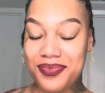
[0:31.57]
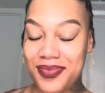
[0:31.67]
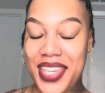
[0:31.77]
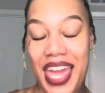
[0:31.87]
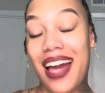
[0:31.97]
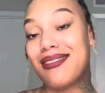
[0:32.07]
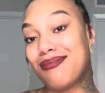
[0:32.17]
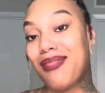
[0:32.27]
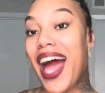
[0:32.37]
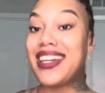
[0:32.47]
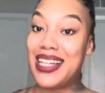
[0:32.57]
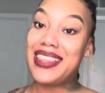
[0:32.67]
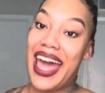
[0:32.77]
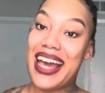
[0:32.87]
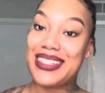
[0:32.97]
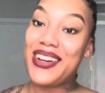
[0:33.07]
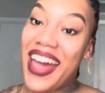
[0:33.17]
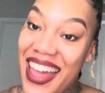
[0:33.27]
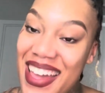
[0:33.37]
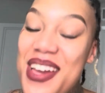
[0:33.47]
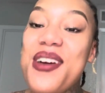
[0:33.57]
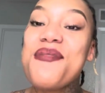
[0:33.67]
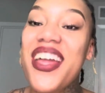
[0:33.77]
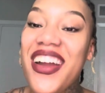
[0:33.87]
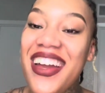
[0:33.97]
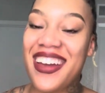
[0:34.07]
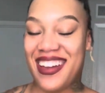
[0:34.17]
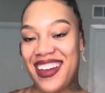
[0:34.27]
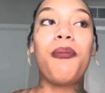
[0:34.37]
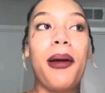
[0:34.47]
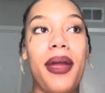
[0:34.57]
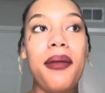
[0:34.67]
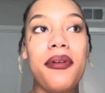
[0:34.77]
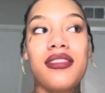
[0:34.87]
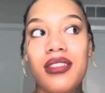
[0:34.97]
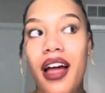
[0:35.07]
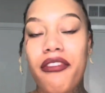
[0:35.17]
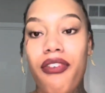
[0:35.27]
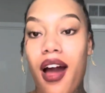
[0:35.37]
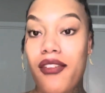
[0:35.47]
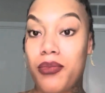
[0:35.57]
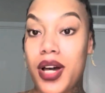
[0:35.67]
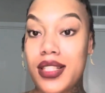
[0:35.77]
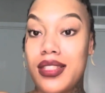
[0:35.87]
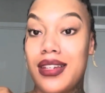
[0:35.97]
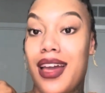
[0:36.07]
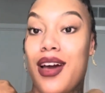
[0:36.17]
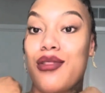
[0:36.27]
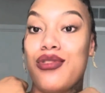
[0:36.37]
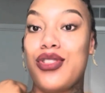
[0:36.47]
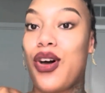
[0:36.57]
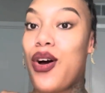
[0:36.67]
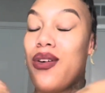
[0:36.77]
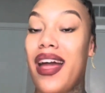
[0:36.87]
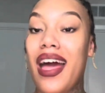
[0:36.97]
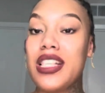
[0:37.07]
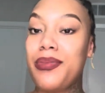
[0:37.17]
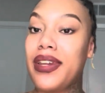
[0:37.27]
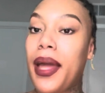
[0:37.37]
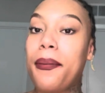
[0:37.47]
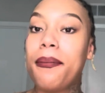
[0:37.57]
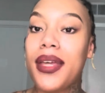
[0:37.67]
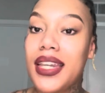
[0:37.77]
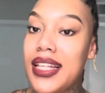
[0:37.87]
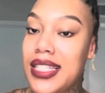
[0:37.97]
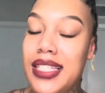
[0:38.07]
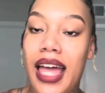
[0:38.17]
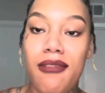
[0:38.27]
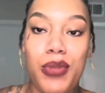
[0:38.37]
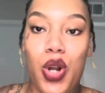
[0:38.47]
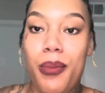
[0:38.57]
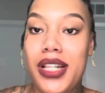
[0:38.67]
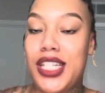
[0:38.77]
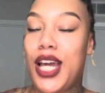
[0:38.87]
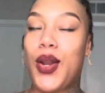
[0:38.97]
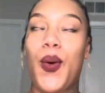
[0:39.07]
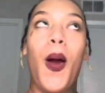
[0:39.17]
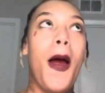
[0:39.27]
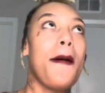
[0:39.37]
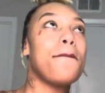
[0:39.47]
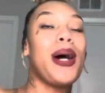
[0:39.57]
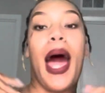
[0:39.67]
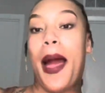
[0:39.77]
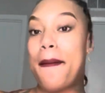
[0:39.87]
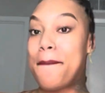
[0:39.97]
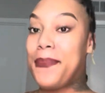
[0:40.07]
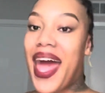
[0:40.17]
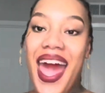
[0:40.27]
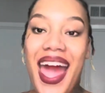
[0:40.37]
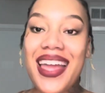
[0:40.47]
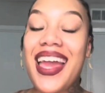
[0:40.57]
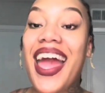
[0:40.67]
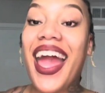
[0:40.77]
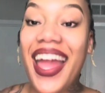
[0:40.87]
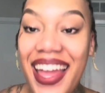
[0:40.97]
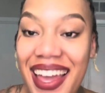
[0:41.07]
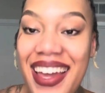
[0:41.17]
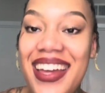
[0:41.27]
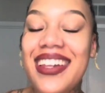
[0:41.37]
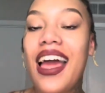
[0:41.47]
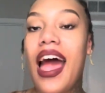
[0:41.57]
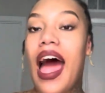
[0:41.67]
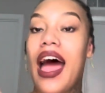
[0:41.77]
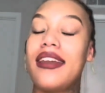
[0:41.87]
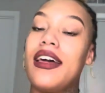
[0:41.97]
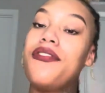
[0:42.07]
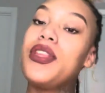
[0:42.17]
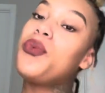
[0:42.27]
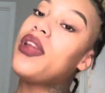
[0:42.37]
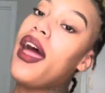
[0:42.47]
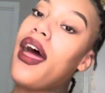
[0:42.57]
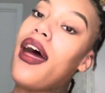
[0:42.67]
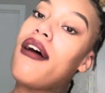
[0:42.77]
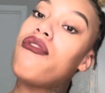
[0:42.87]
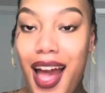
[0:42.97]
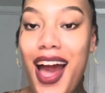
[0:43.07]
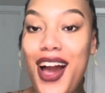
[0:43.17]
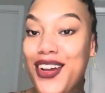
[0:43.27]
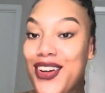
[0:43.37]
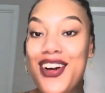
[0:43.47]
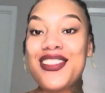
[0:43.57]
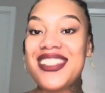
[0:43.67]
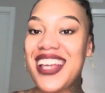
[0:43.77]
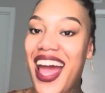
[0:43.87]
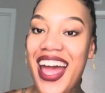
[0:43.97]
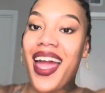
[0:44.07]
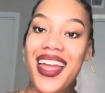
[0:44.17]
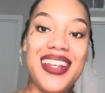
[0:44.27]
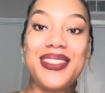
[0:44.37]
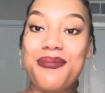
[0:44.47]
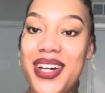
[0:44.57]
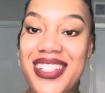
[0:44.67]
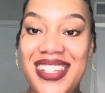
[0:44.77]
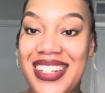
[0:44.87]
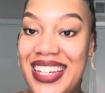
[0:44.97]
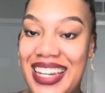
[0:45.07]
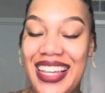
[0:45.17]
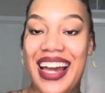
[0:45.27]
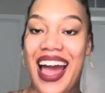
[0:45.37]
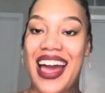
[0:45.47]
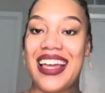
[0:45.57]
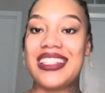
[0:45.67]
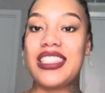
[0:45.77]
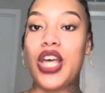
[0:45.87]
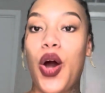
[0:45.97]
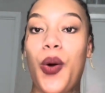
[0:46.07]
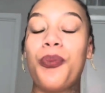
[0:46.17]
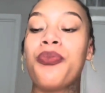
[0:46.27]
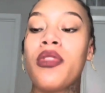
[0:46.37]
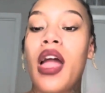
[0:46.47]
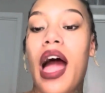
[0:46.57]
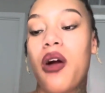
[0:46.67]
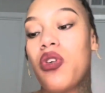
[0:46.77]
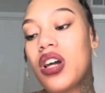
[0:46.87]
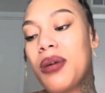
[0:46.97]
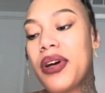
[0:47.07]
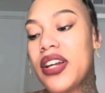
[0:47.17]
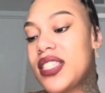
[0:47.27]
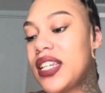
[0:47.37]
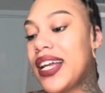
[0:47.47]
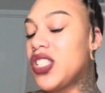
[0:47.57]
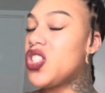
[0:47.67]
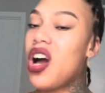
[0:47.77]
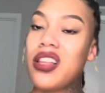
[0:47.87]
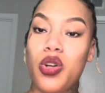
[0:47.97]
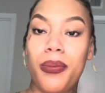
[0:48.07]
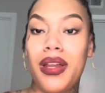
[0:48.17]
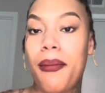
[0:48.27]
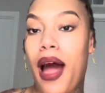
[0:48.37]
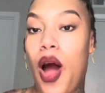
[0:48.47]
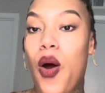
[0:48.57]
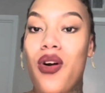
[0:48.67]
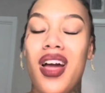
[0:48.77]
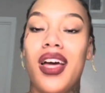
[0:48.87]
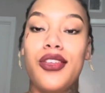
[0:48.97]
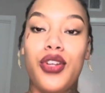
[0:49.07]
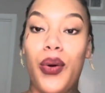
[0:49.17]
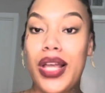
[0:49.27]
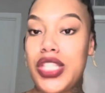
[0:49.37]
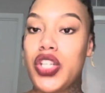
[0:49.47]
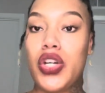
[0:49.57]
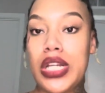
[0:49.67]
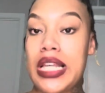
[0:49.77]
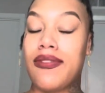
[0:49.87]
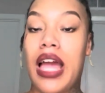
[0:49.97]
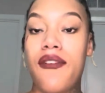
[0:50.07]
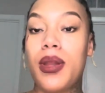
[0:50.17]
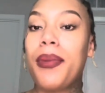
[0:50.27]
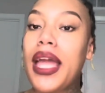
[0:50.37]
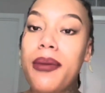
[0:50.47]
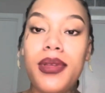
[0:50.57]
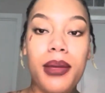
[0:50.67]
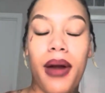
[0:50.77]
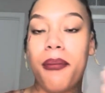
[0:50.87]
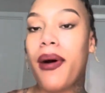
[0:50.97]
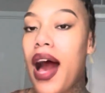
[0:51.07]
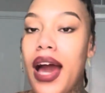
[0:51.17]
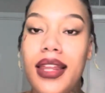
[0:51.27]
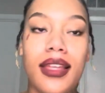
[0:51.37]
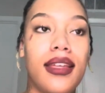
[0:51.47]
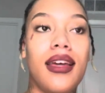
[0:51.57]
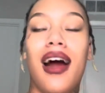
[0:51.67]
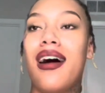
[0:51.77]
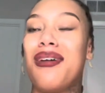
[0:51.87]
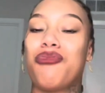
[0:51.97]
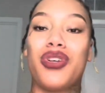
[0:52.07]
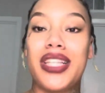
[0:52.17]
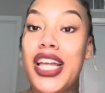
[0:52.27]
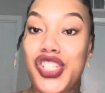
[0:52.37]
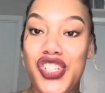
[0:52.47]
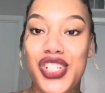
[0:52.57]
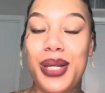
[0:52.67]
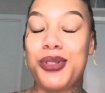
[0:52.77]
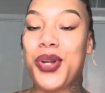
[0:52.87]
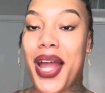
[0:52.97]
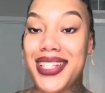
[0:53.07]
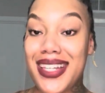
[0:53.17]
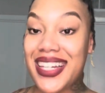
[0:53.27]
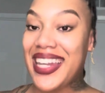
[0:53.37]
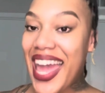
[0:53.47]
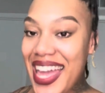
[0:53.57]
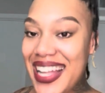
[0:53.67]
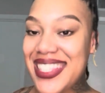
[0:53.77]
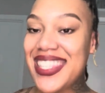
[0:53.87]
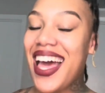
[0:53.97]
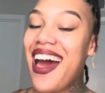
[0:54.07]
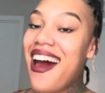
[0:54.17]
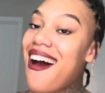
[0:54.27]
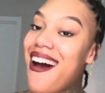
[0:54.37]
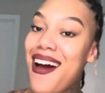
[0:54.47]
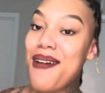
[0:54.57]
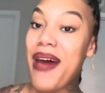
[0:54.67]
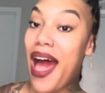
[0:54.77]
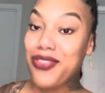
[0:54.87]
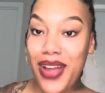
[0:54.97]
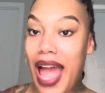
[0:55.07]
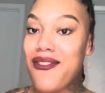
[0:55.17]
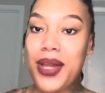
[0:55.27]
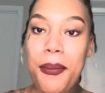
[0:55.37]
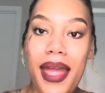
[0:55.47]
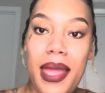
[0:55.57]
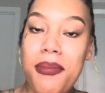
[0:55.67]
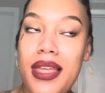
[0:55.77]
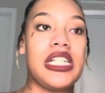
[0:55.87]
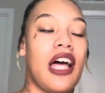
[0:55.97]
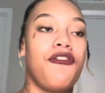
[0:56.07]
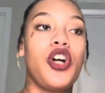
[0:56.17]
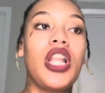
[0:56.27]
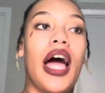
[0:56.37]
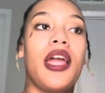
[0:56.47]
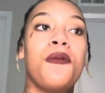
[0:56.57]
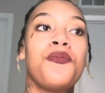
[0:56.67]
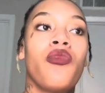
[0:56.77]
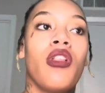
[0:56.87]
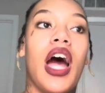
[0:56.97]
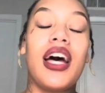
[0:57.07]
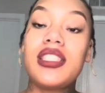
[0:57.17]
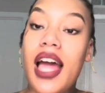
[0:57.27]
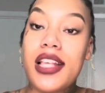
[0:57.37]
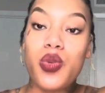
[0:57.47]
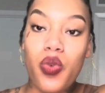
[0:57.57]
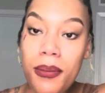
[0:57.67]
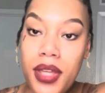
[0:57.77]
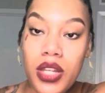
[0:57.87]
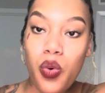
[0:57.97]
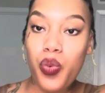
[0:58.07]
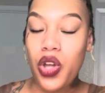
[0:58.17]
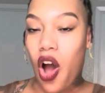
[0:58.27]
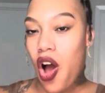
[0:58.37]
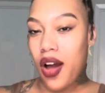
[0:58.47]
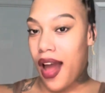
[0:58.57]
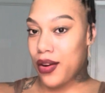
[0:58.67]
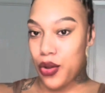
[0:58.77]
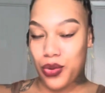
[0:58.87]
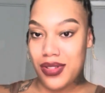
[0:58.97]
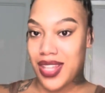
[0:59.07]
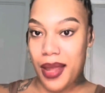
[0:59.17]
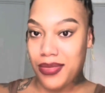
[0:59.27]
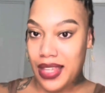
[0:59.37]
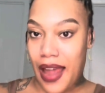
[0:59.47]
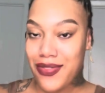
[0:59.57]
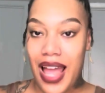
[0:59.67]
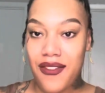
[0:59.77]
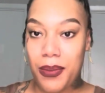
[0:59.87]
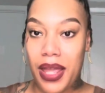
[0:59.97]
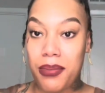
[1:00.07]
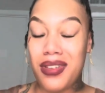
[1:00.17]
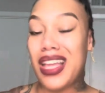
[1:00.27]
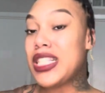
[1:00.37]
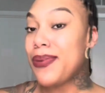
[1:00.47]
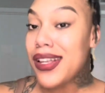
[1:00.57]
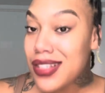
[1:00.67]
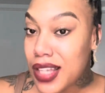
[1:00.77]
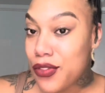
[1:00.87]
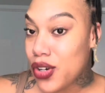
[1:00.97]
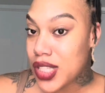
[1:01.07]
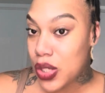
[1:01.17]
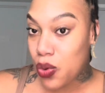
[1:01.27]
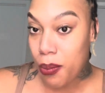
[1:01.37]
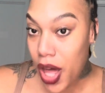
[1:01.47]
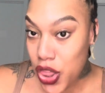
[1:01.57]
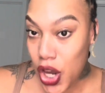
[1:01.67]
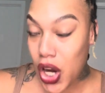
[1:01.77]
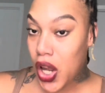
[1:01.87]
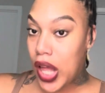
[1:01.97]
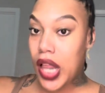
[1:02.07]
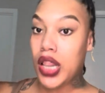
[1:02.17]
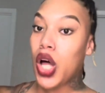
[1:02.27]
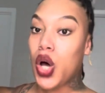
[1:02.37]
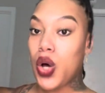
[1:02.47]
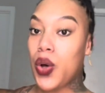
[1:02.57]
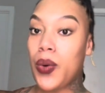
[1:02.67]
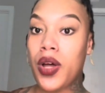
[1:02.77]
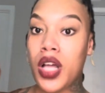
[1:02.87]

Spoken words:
yeah, I did that. Okay, period. My baby is like 5 months now, so it has been a minute since I have been on my channel, but I'm back, and I definitely want to have a girl chat. It is much needed, guys. So I want to come on here today and just talk a little bit about, you know, insecurities after having a baby, my body, relationships, trying to date after having a baby. I feel like us as women, we all kind of go through the same thing after having a baby, especially if you're a single mother. Hello,